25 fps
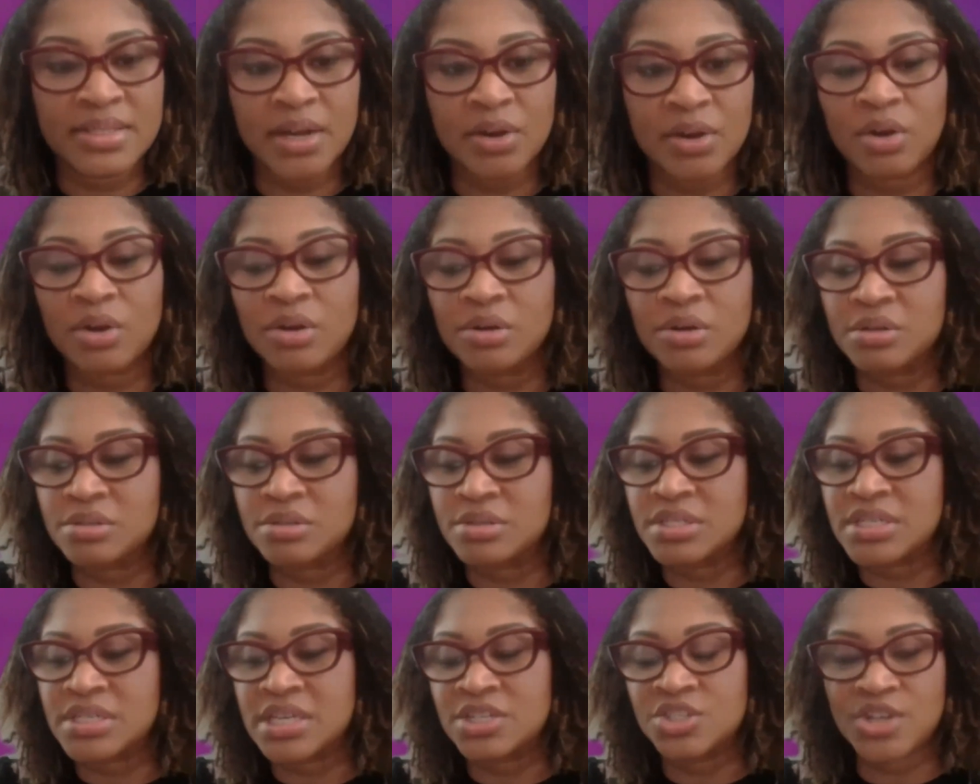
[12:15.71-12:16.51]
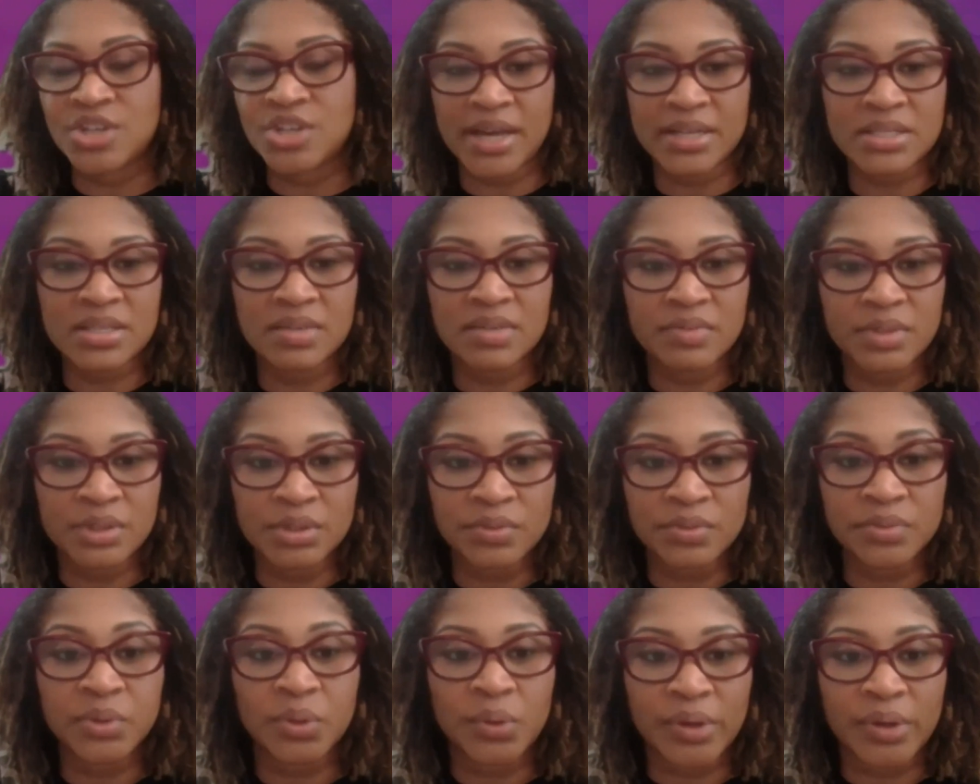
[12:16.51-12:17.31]
that occurred in
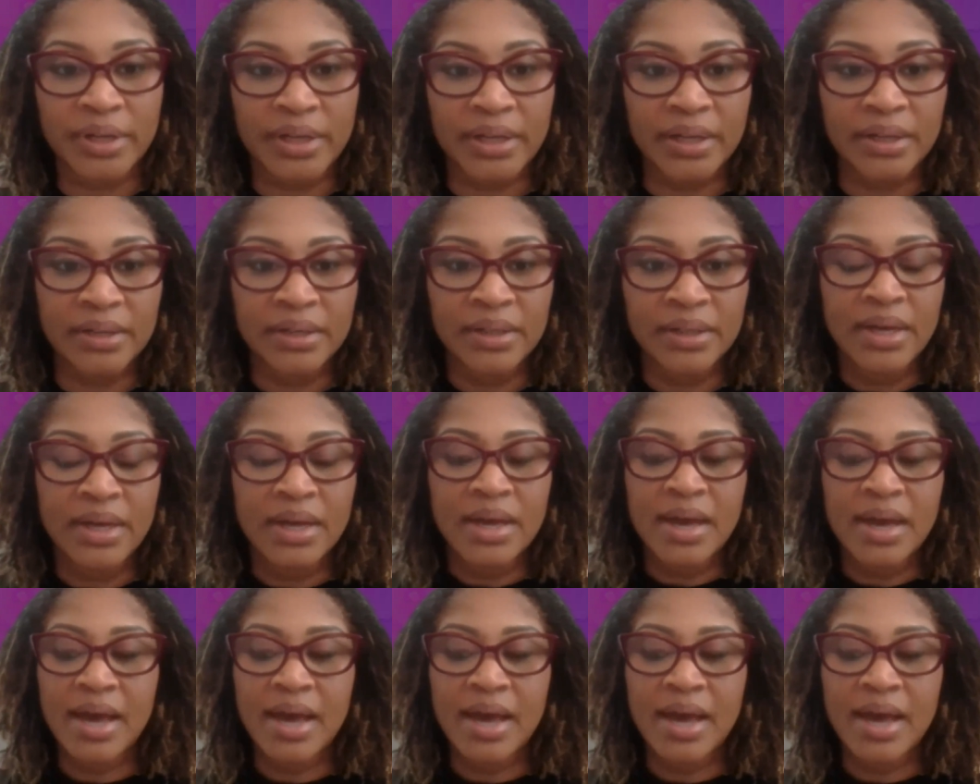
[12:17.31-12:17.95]
Jacksonville, Florida